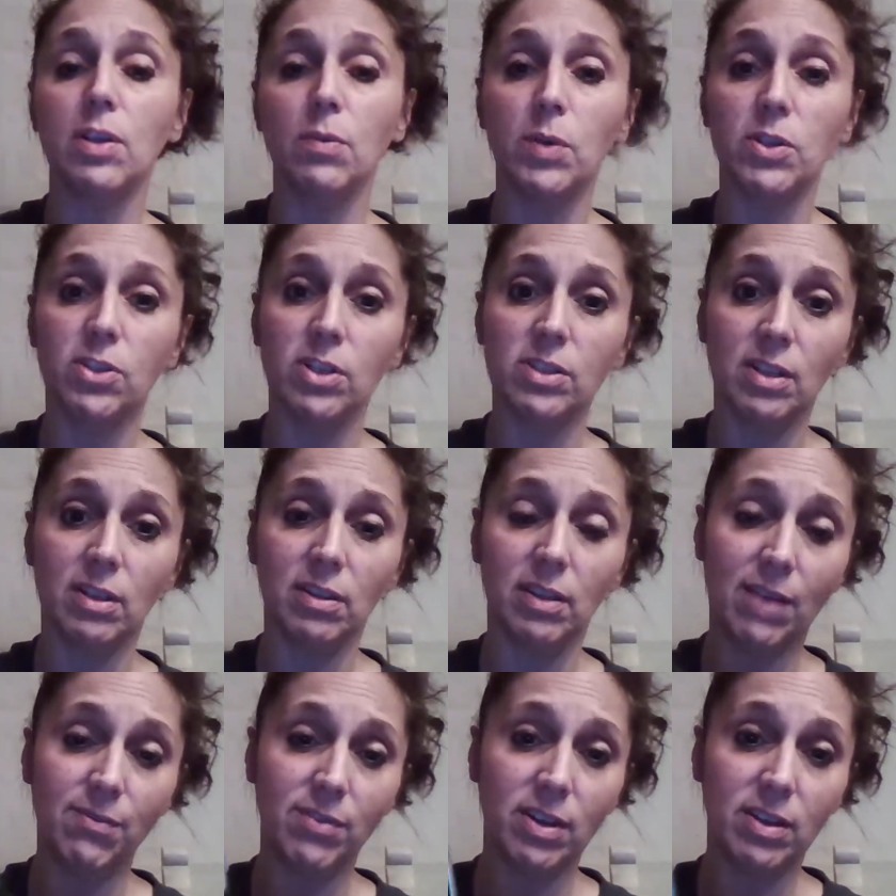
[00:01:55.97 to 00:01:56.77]
which is
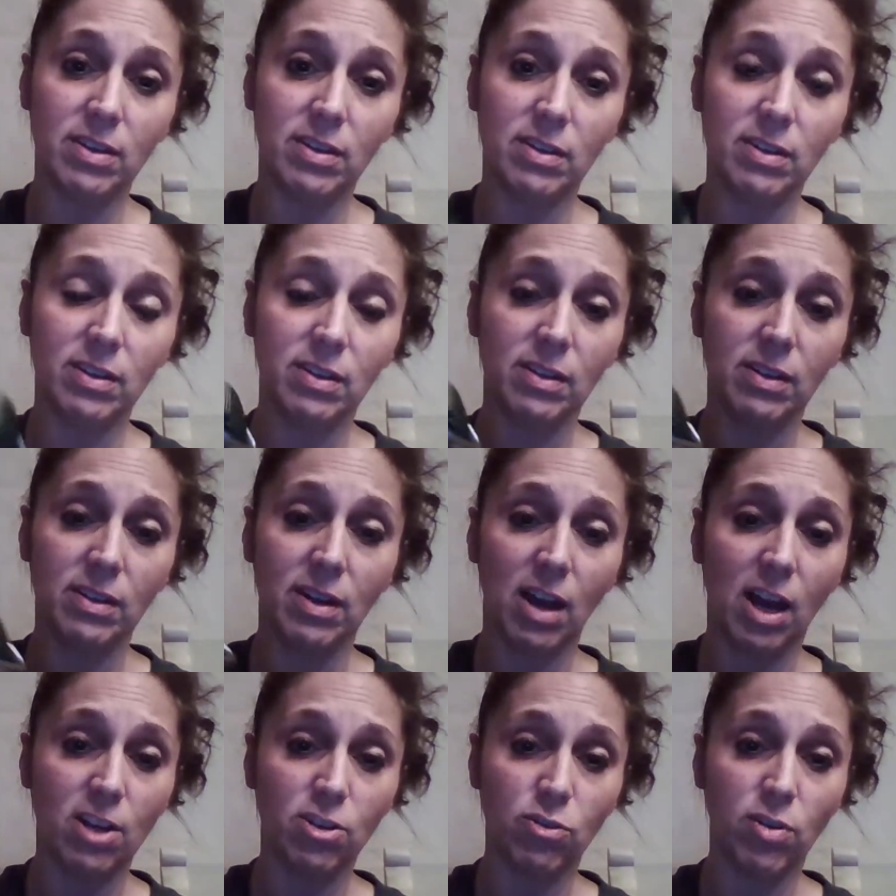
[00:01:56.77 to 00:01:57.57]

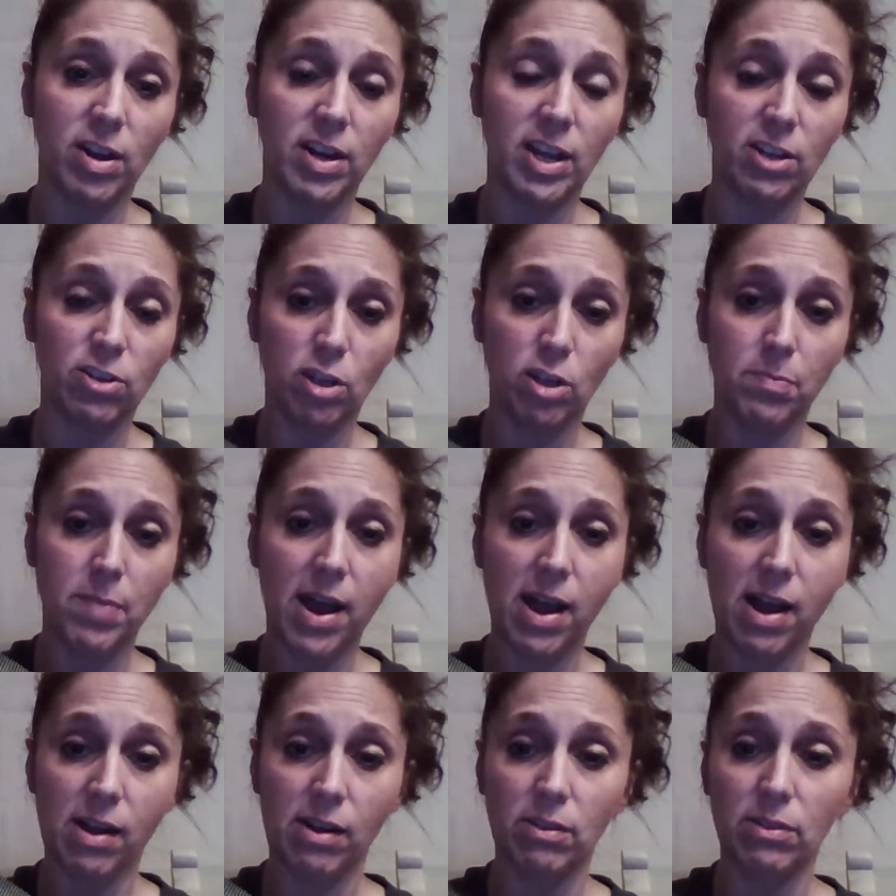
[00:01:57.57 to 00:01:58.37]
1,102
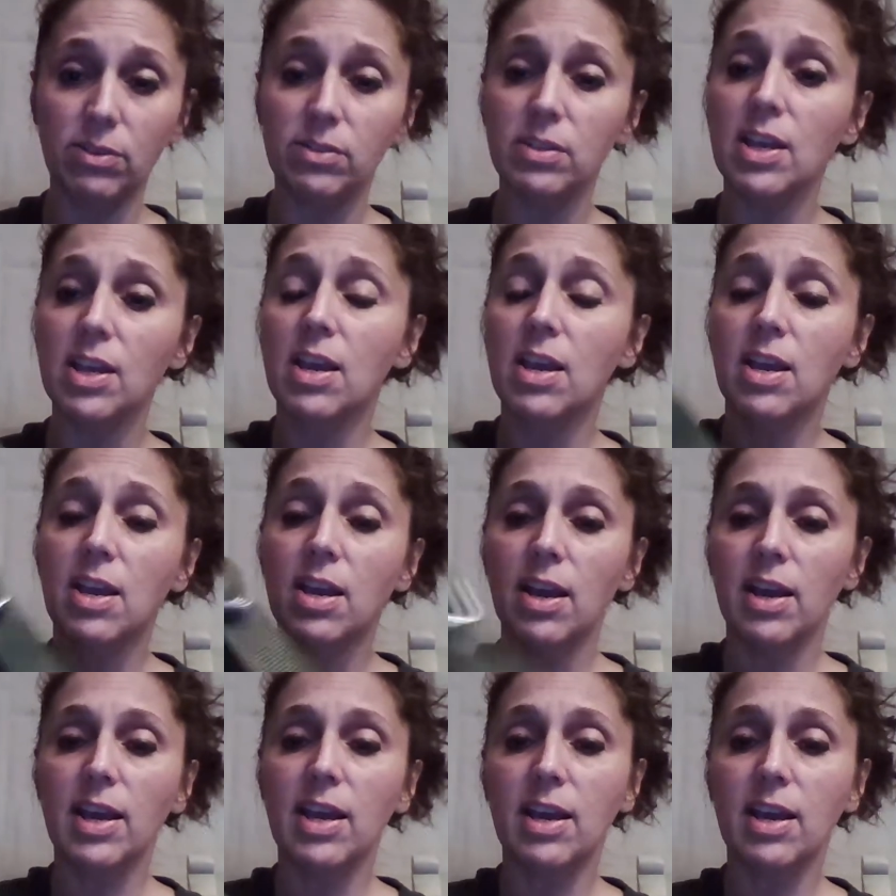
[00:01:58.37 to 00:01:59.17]
pounds.
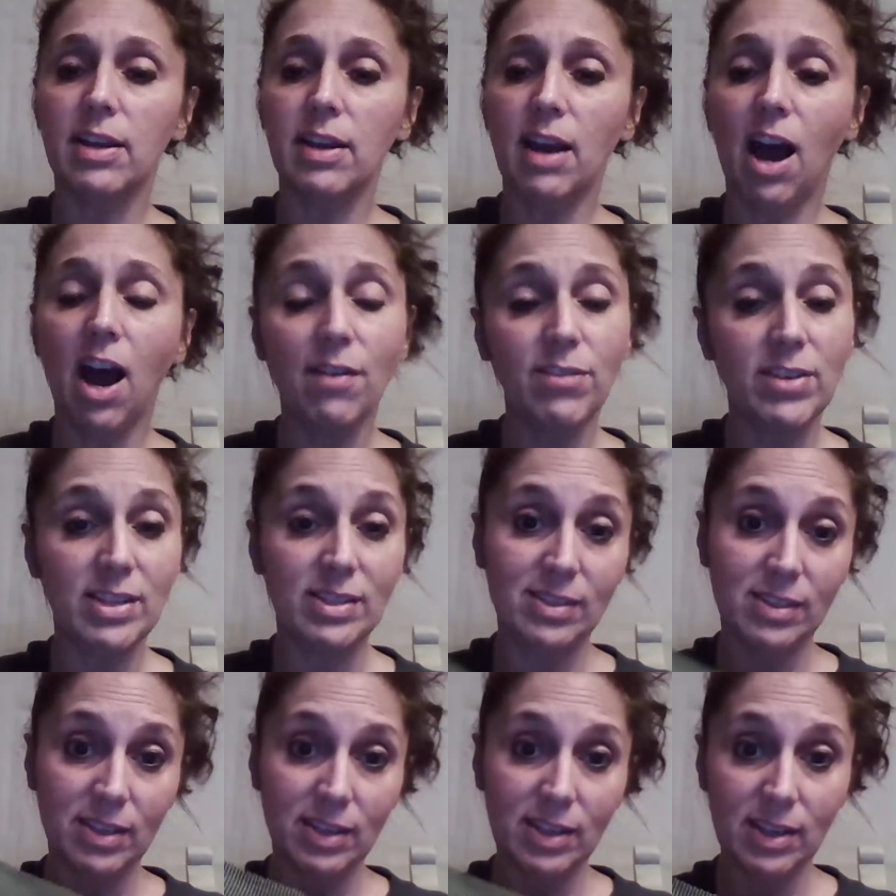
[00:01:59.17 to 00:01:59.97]
And
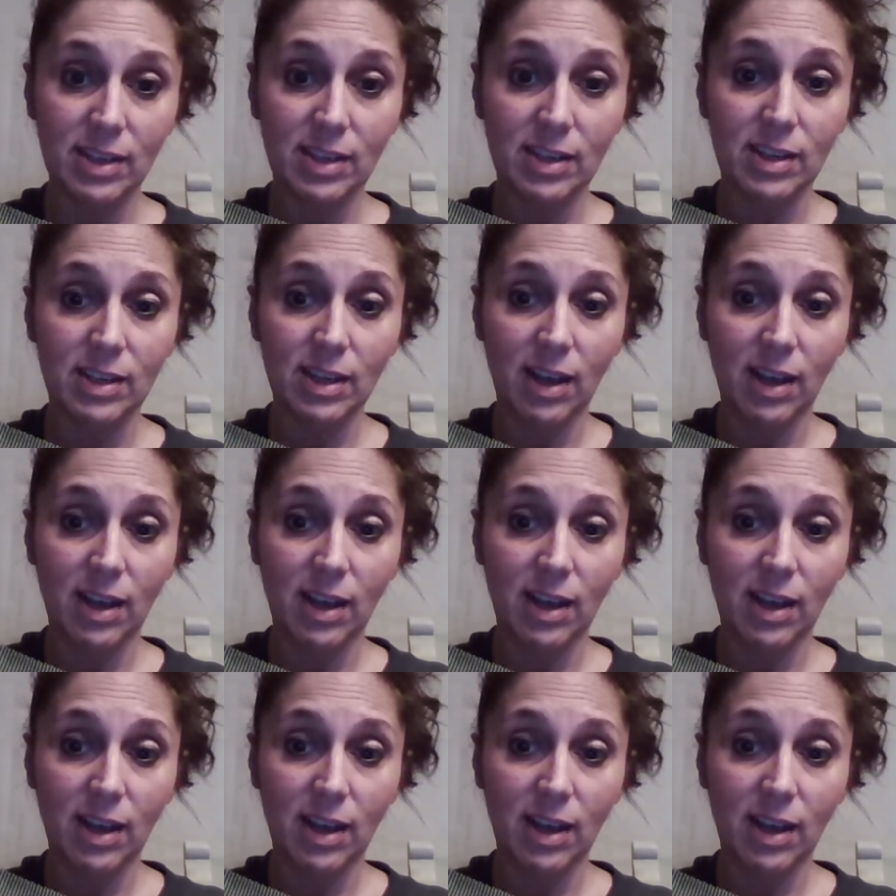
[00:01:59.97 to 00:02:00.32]
obviously,